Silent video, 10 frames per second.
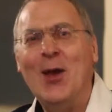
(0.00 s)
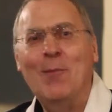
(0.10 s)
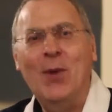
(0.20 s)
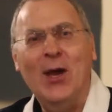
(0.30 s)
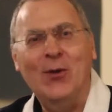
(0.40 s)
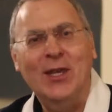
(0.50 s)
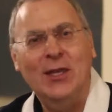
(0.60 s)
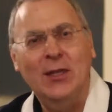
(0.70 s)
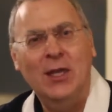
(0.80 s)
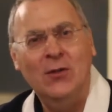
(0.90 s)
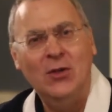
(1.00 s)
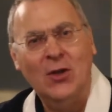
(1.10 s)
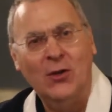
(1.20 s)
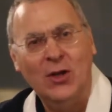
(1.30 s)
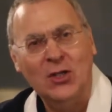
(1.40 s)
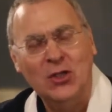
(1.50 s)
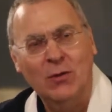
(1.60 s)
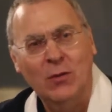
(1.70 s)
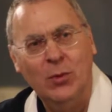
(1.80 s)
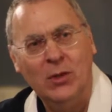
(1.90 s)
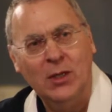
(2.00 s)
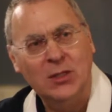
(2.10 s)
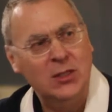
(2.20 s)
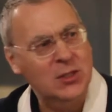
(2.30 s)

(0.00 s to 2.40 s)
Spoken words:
bowing in the direction of the Buddha.